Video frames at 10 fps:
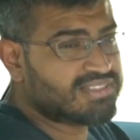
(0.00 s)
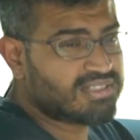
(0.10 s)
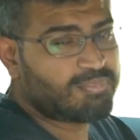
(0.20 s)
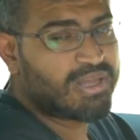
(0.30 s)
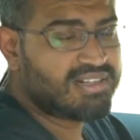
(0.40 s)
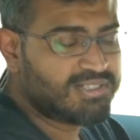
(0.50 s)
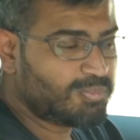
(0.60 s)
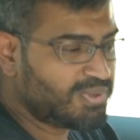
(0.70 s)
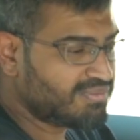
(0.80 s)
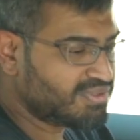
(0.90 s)
it's a penalty
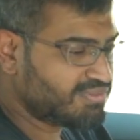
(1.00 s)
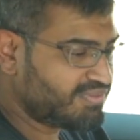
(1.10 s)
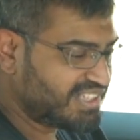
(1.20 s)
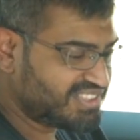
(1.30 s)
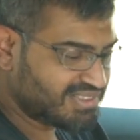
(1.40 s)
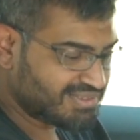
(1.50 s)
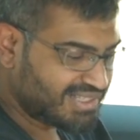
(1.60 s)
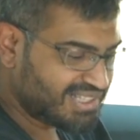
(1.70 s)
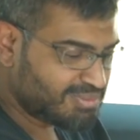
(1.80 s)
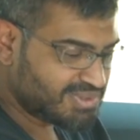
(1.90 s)
you pay for the fashion
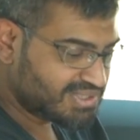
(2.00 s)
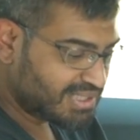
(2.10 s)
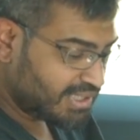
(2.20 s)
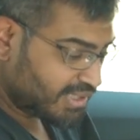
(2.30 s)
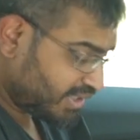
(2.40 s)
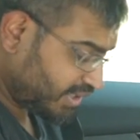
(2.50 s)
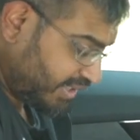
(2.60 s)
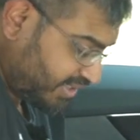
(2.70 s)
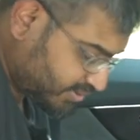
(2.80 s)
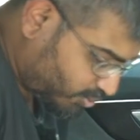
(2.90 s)
element. It is